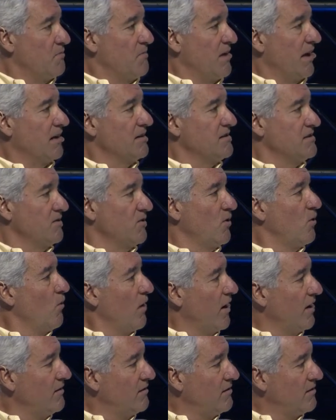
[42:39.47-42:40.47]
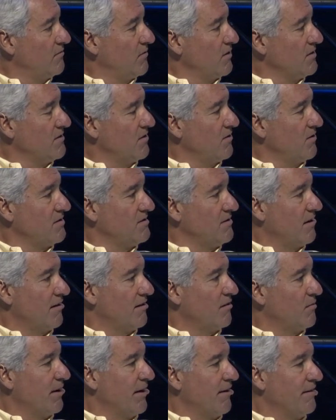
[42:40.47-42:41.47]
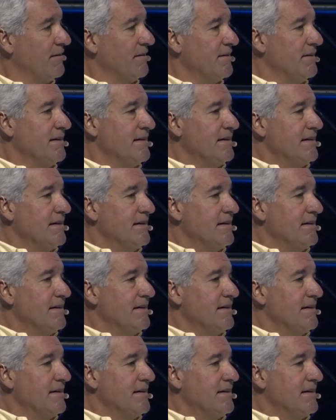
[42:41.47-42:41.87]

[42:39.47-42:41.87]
could make it zero waste, which they're excited about.